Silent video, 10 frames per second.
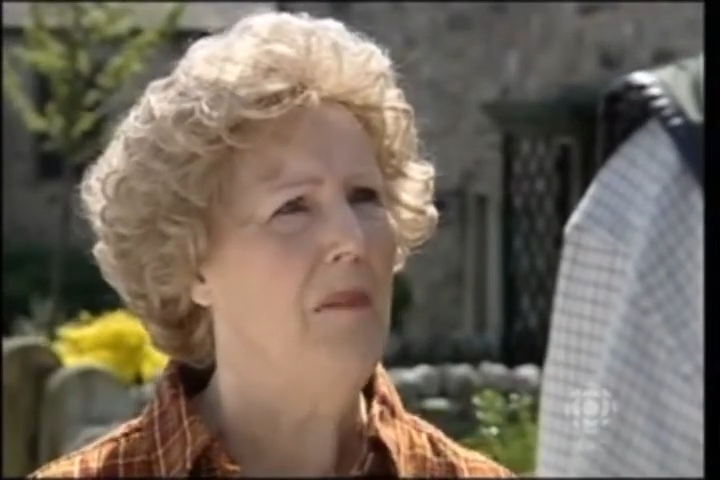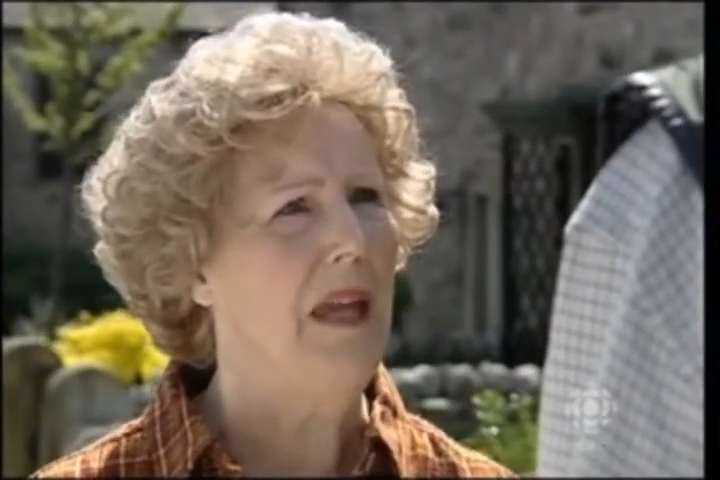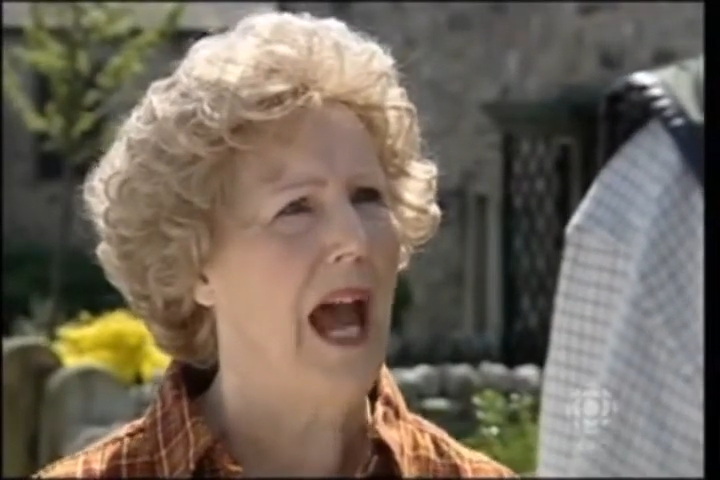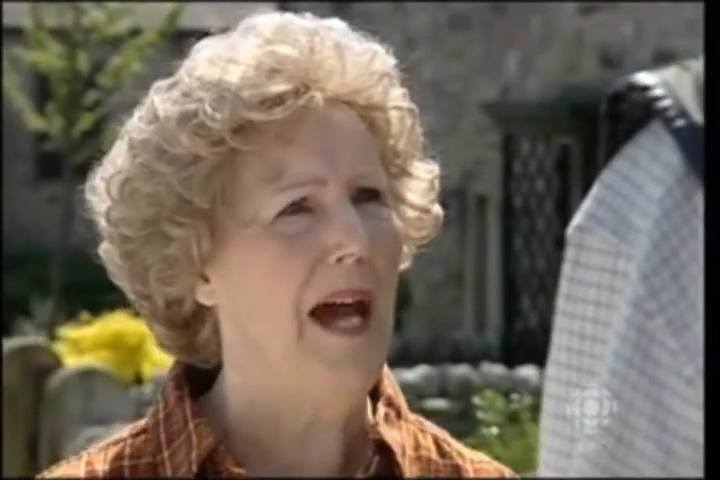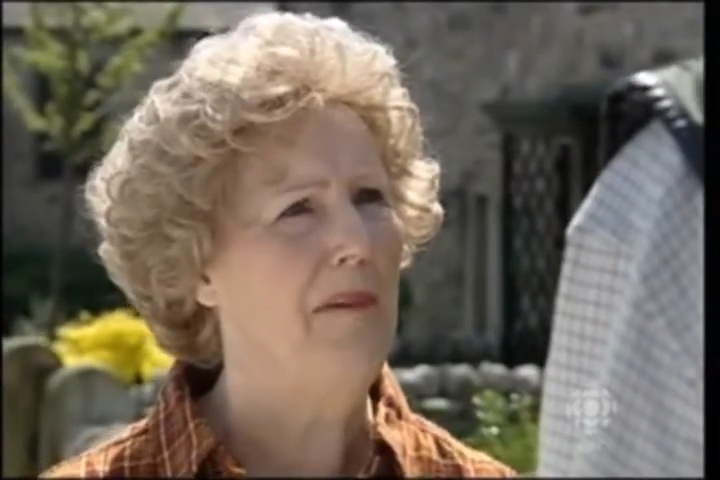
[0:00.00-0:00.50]

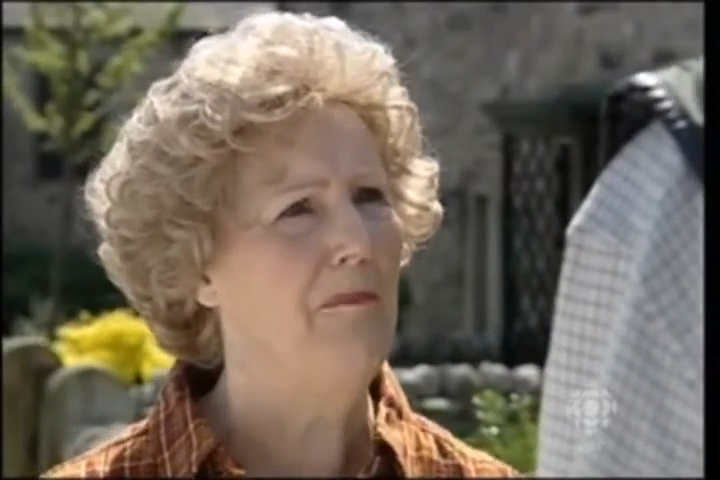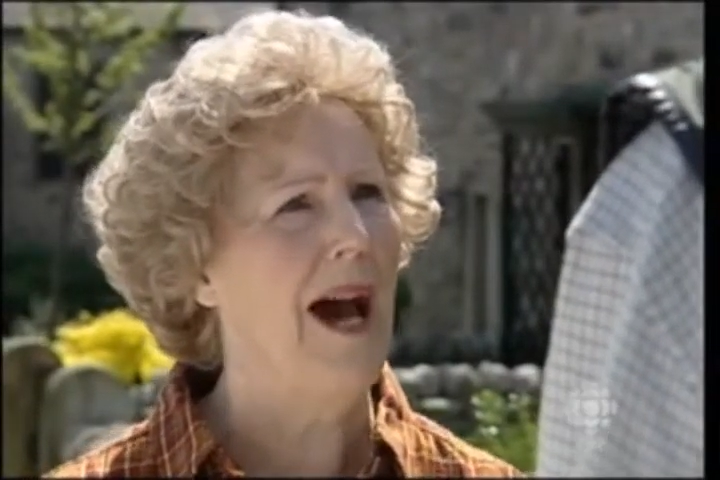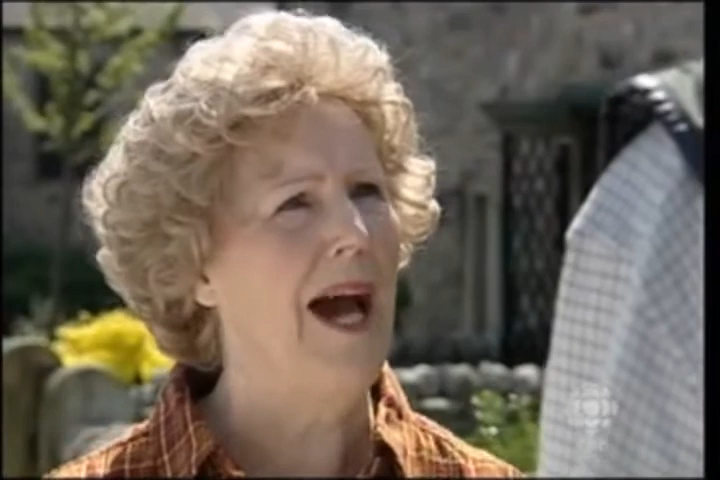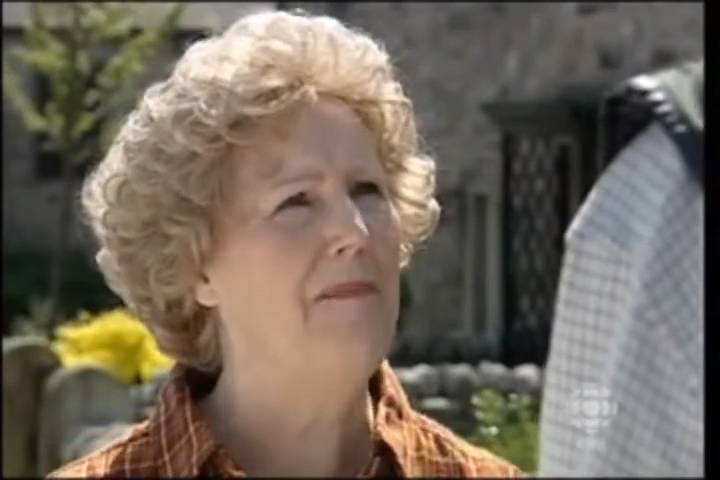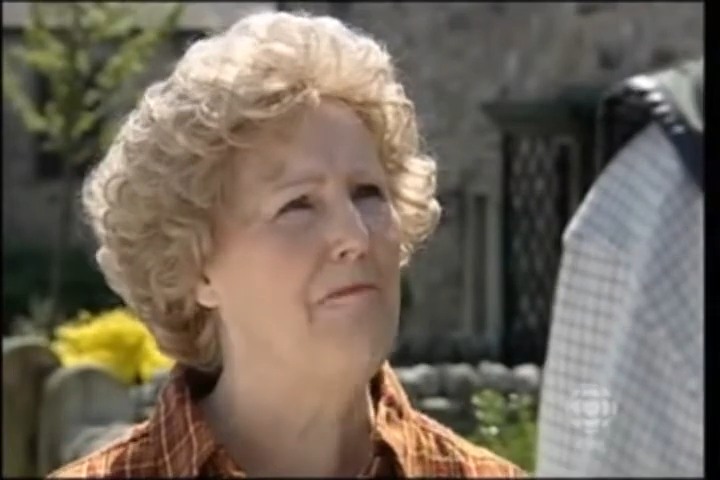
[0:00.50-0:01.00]
Behind
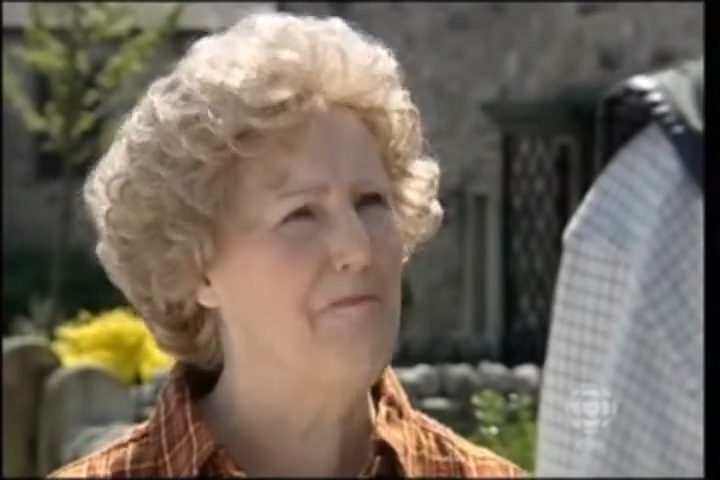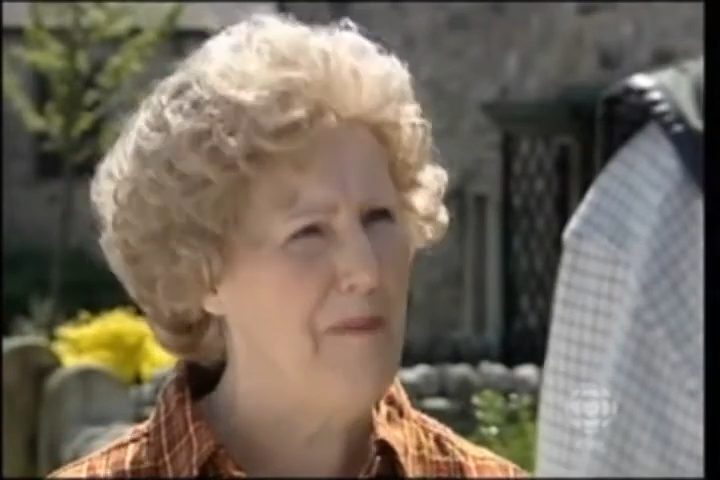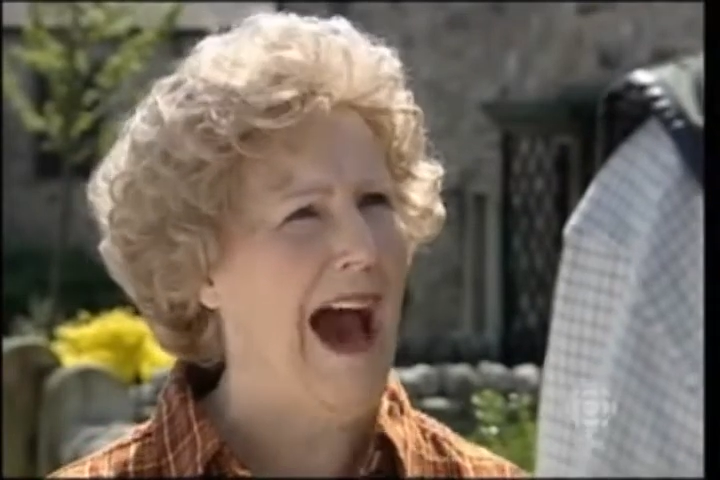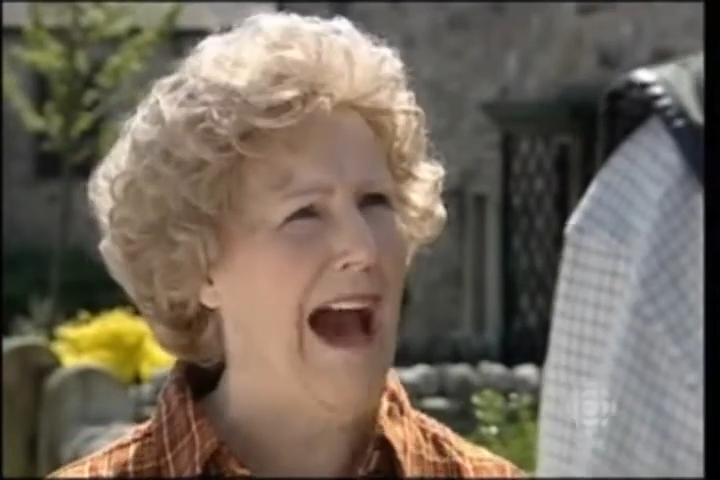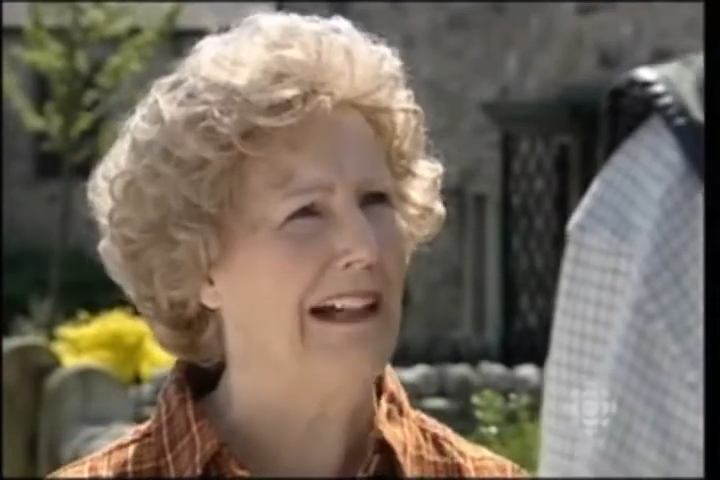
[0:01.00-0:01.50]
my
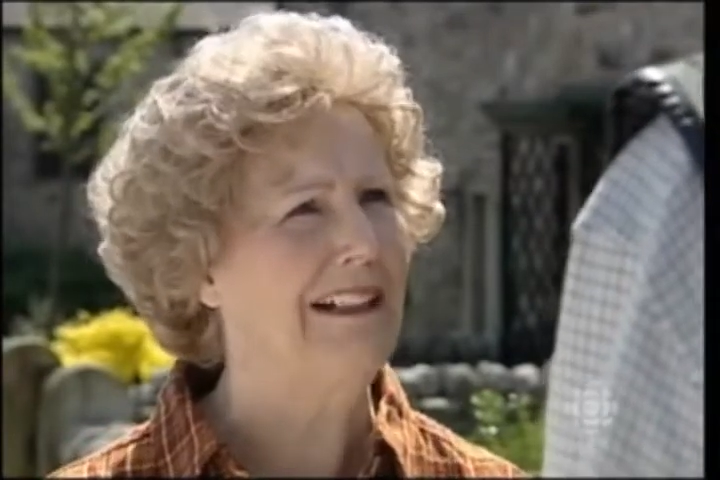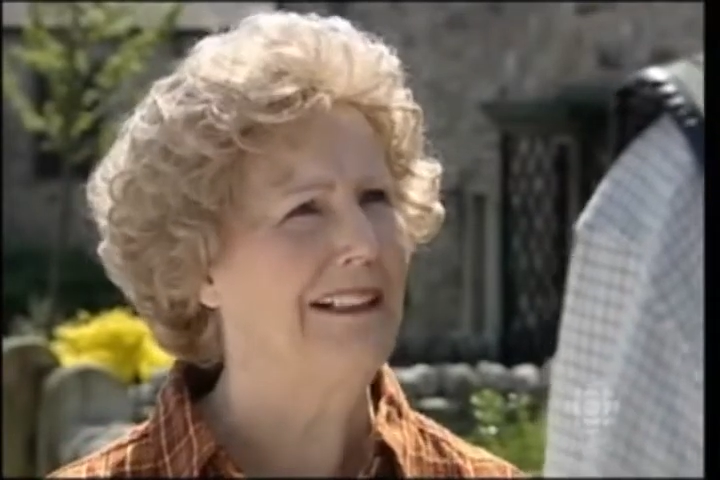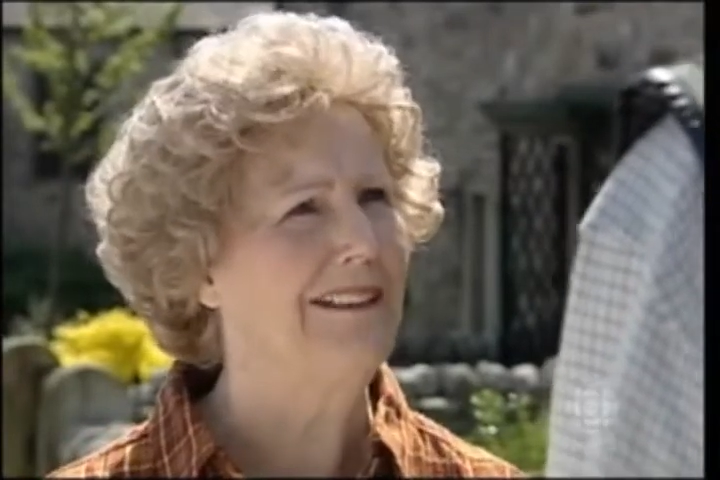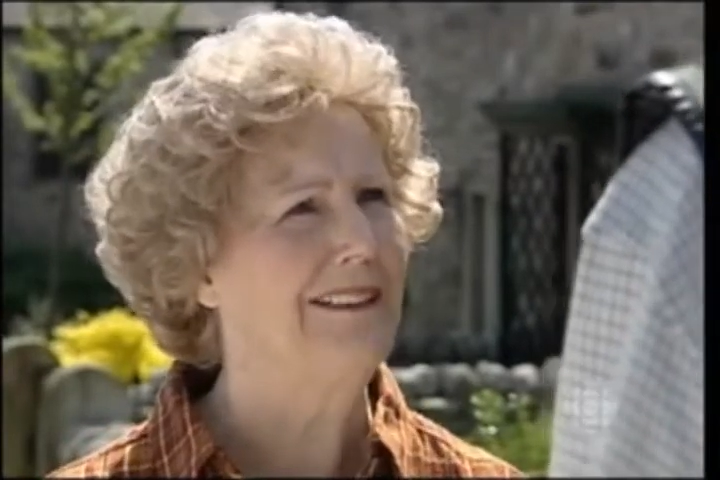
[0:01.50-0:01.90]
back.